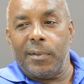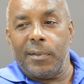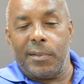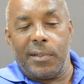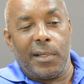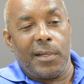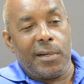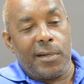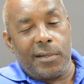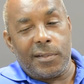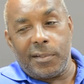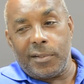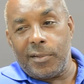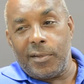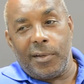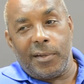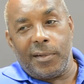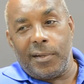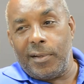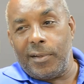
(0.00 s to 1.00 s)
10 years is
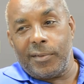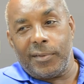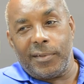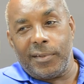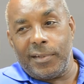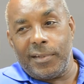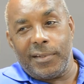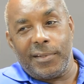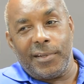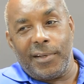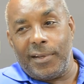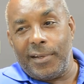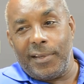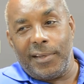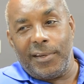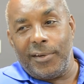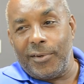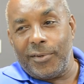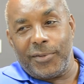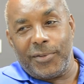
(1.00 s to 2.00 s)
not long, it's not a
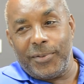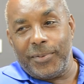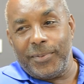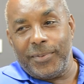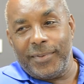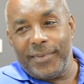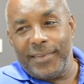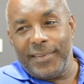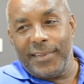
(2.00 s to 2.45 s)
year or two.